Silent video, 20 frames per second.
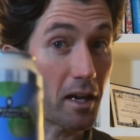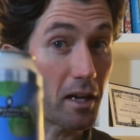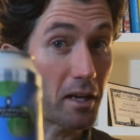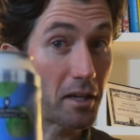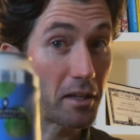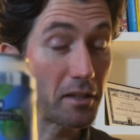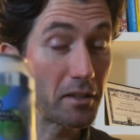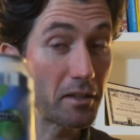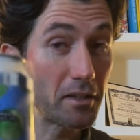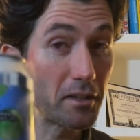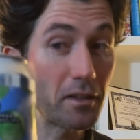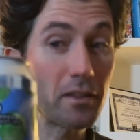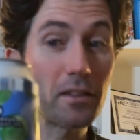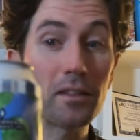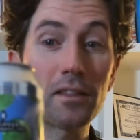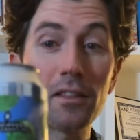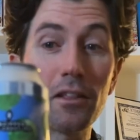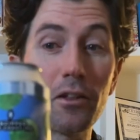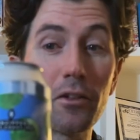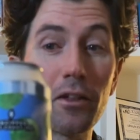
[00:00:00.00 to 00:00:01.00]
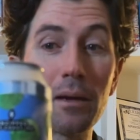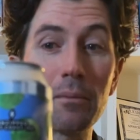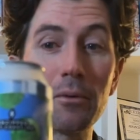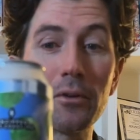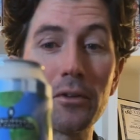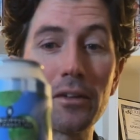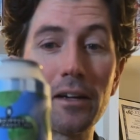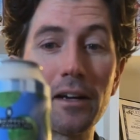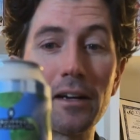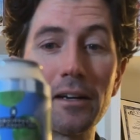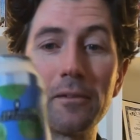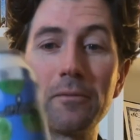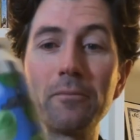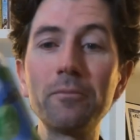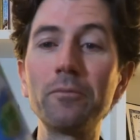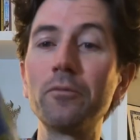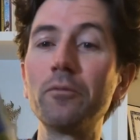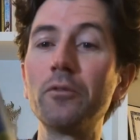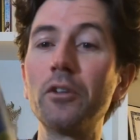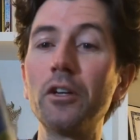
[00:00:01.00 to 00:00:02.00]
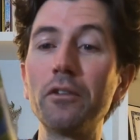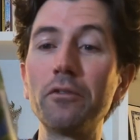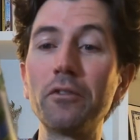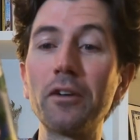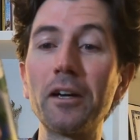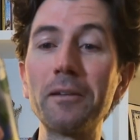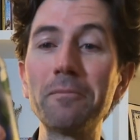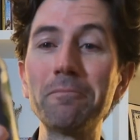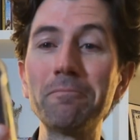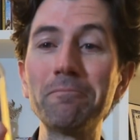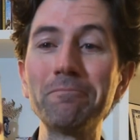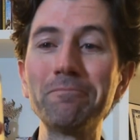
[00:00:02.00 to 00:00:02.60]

on the label there. Very fun.